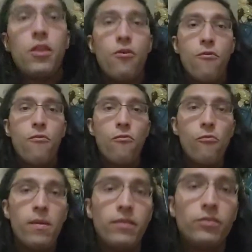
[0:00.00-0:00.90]
Yo,
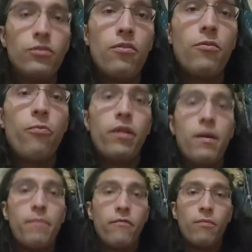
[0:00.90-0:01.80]
bendición, what
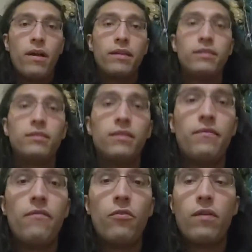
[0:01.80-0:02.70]
up, everybody? Your
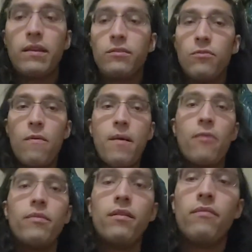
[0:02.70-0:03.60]
favorite conquistador
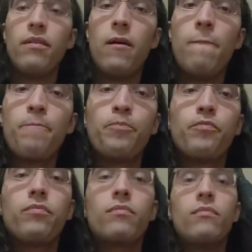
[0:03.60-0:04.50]
back with another video.
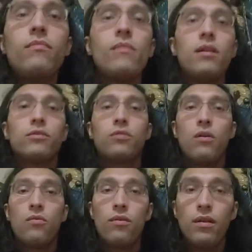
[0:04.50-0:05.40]

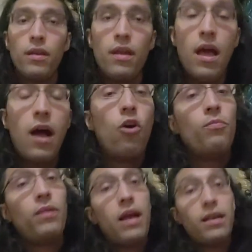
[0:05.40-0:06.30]
So, I
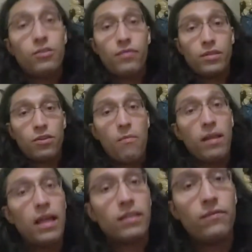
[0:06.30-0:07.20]
hope you guys already saw my
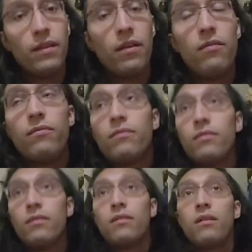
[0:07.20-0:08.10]
last video.
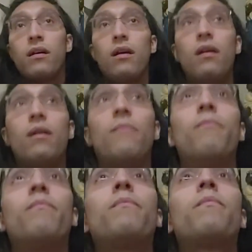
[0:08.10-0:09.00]
I
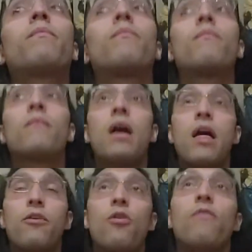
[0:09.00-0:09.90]

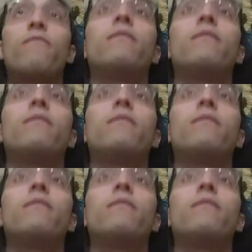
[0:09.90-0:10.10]
don't know if